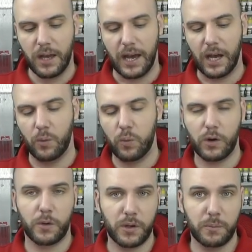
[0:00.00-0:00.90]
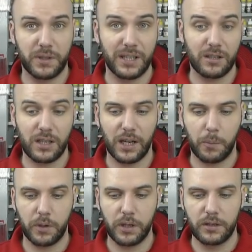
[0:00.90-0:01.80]
and what can potentially
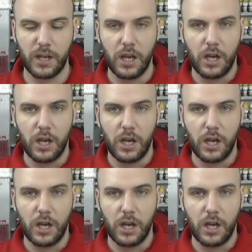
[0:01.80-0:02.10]
happen is